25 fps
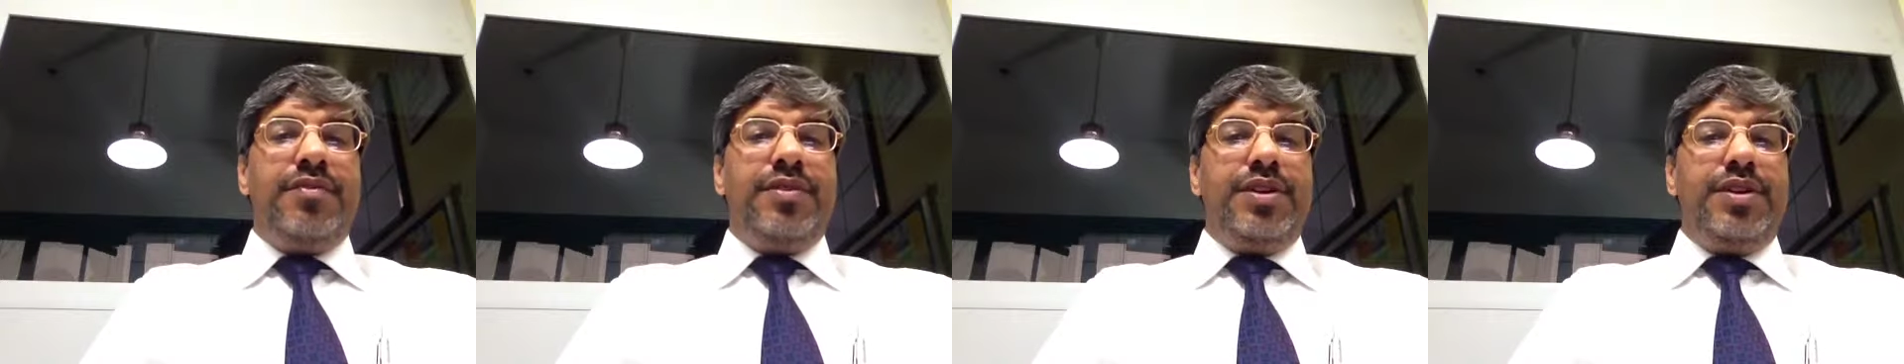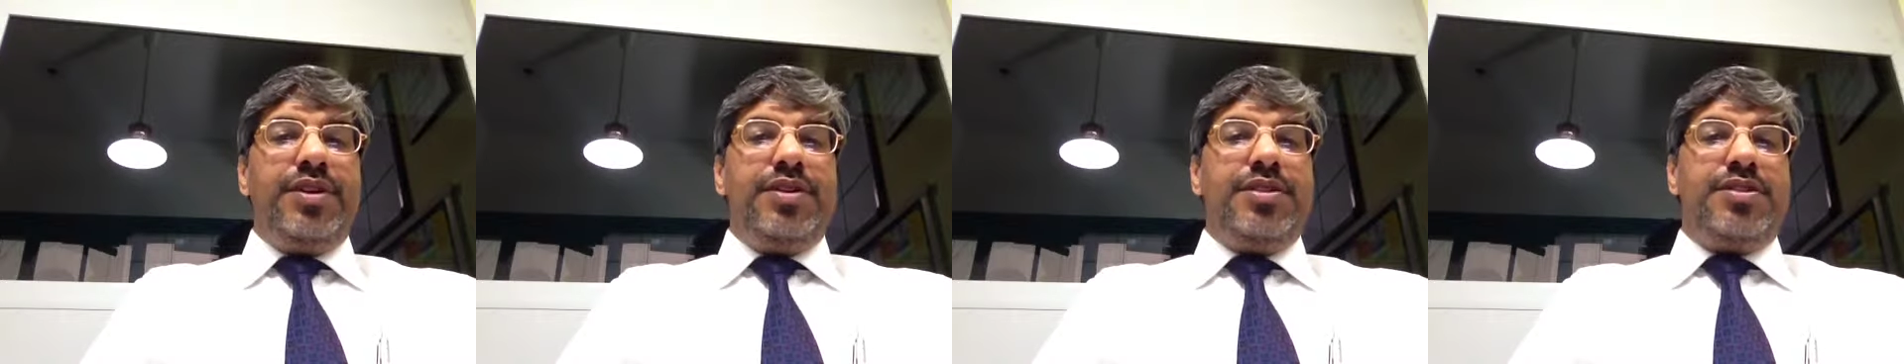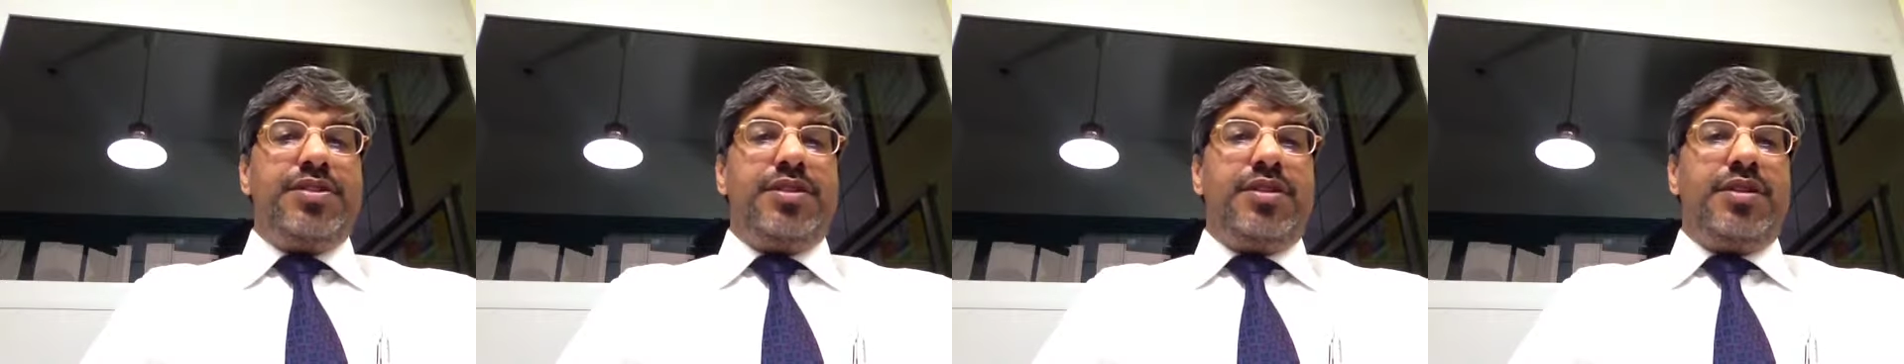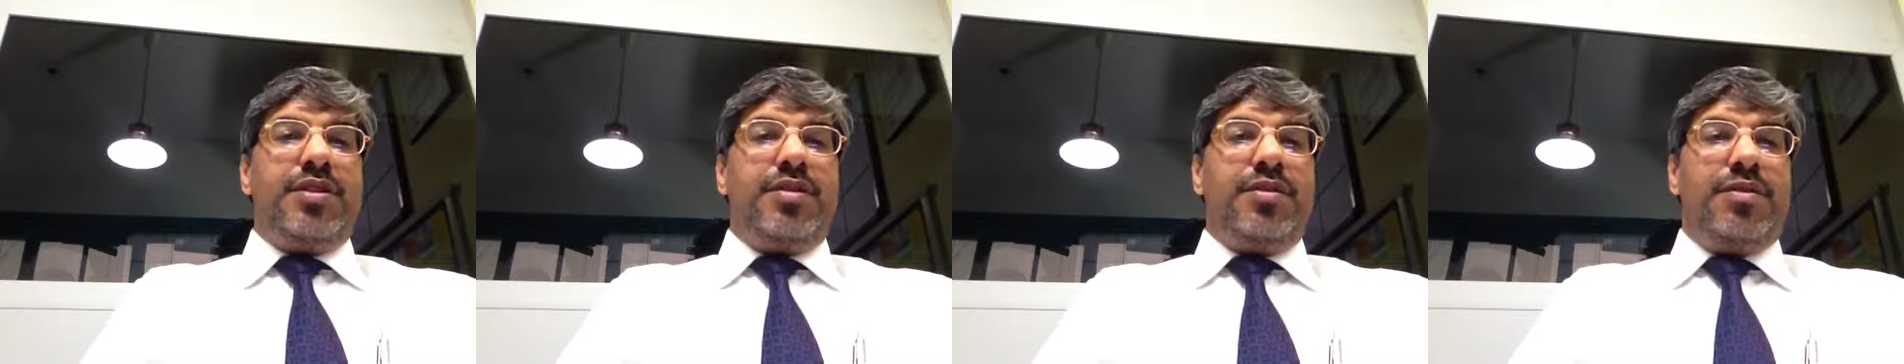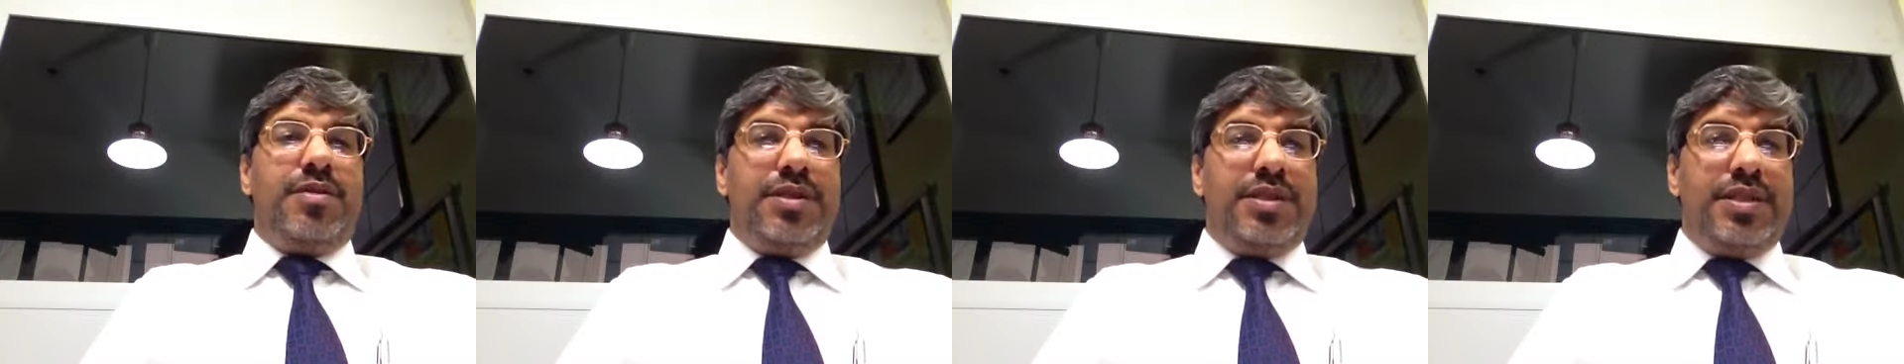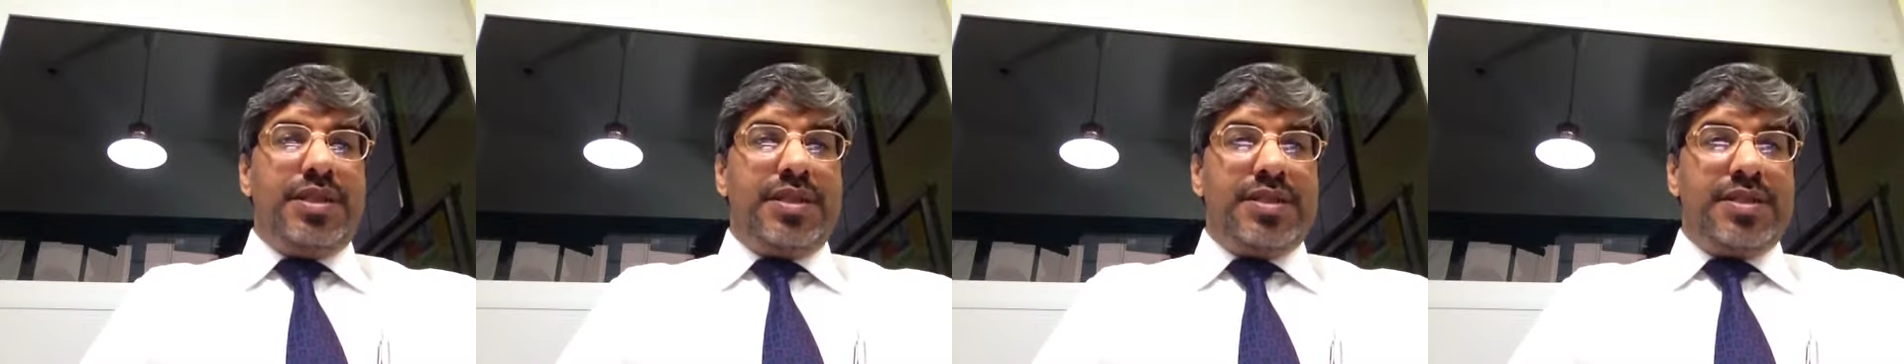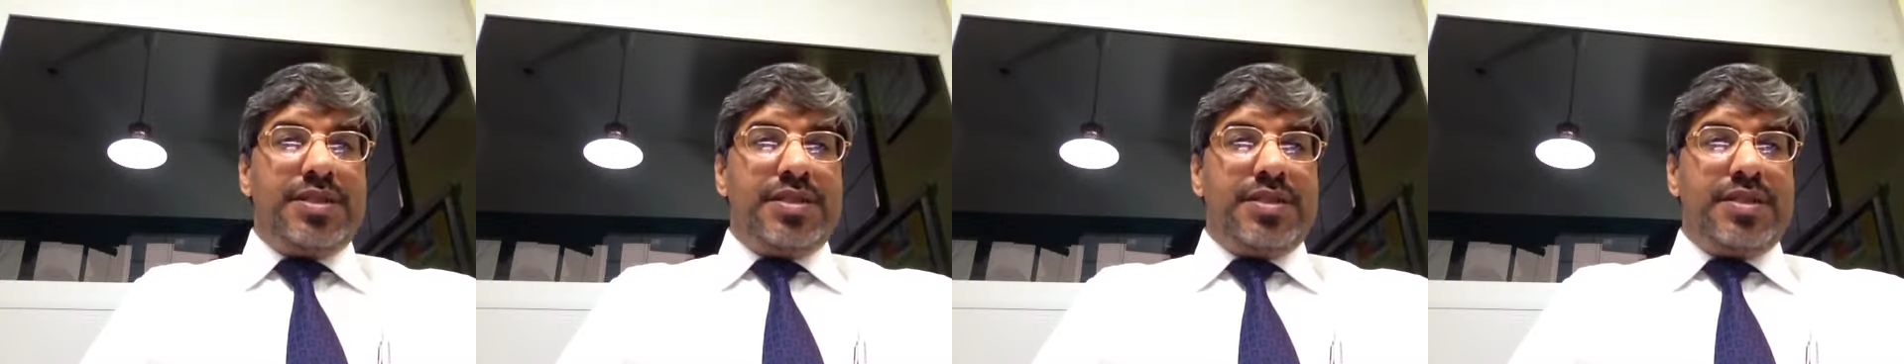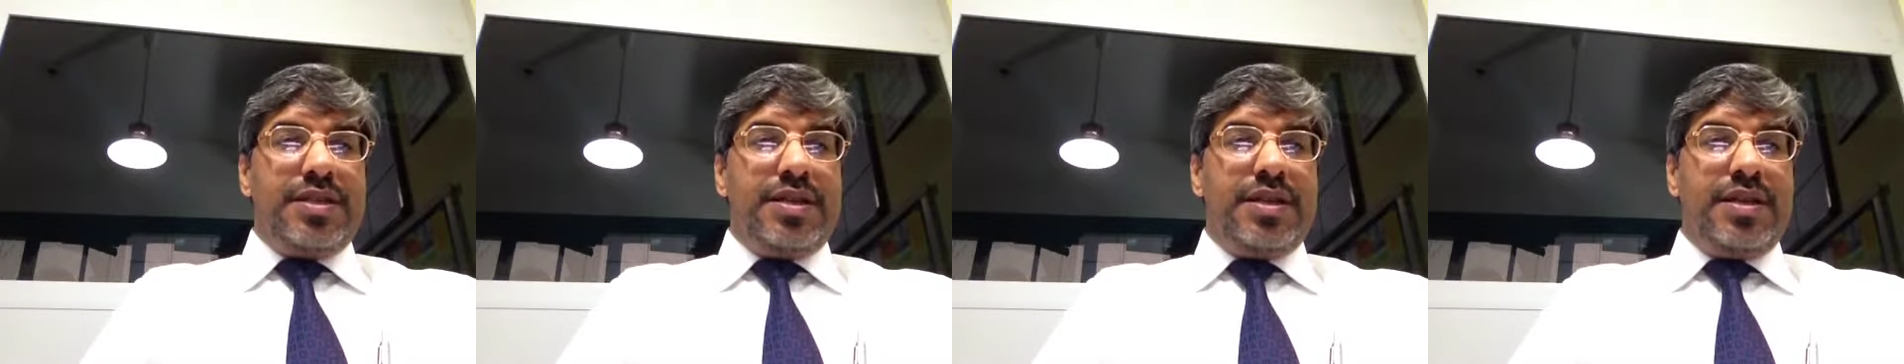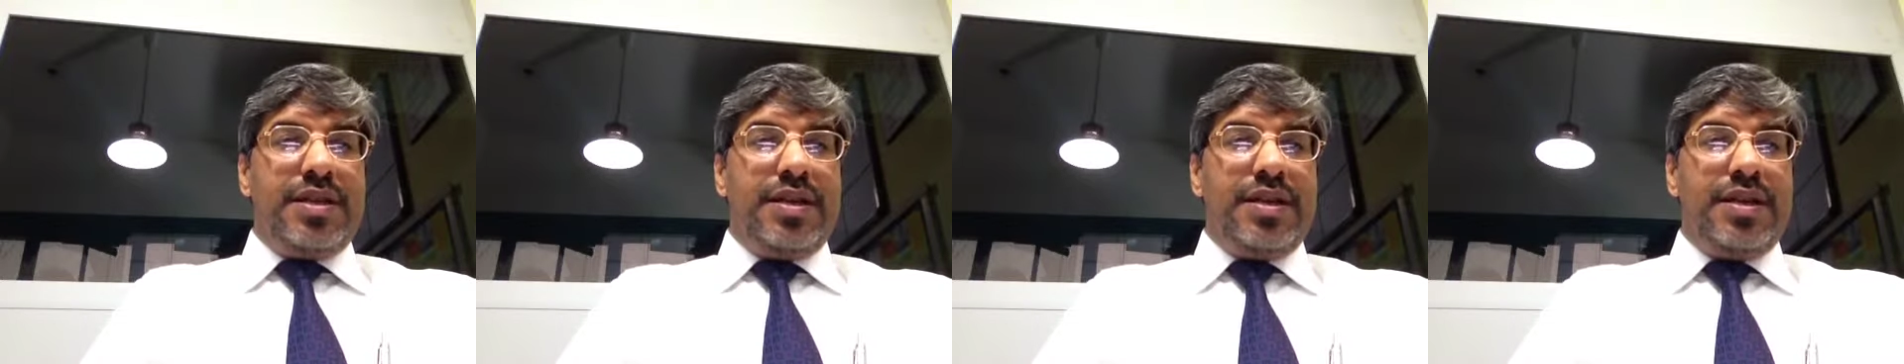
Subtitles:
internal audits.